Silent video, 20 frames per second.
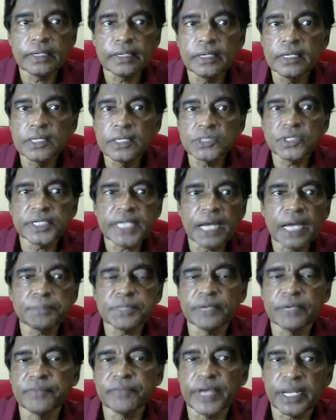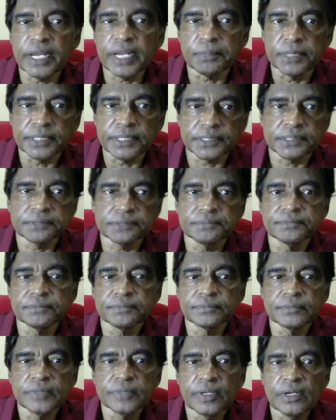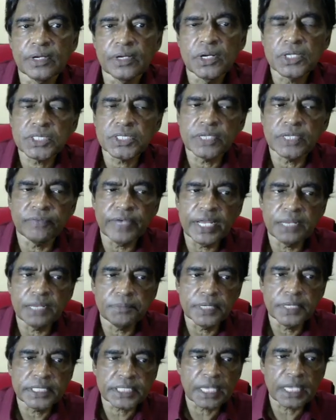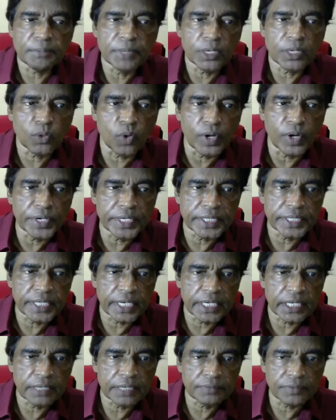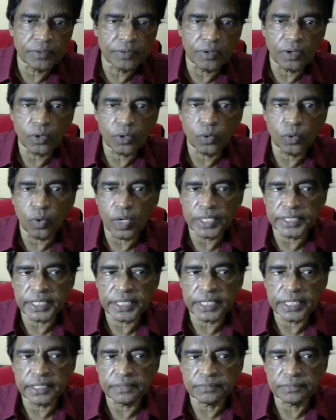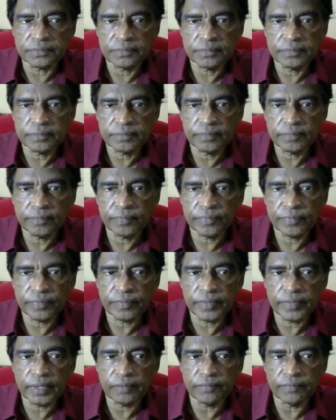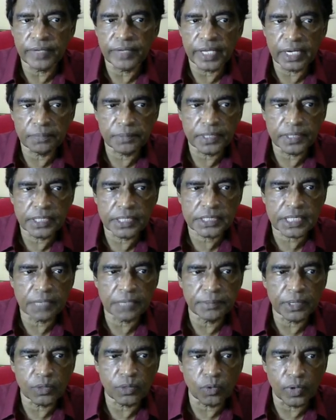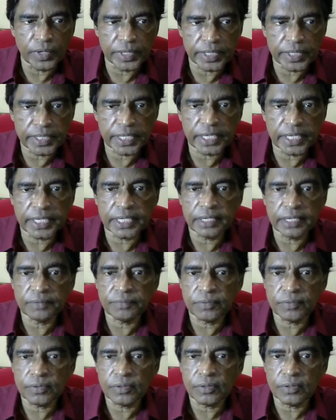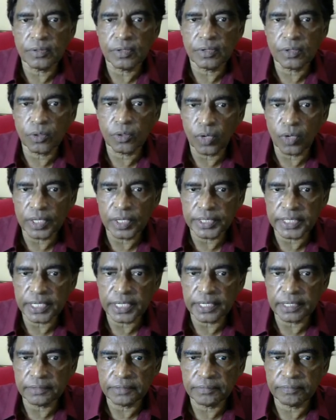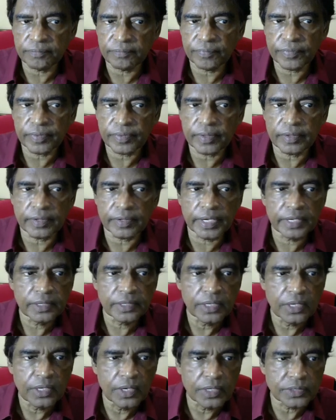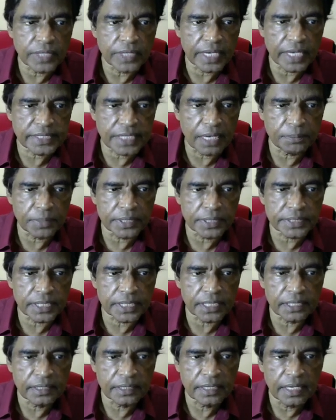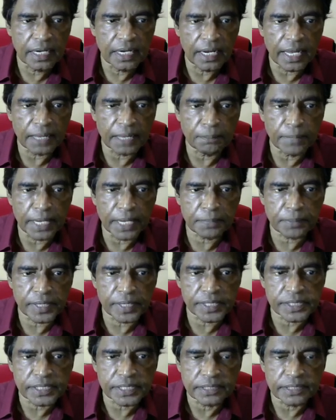So types of variables. So variables can be quantitative or qualitative. Variables can be quantitative or qualitative, right? So examples are like blood pressure.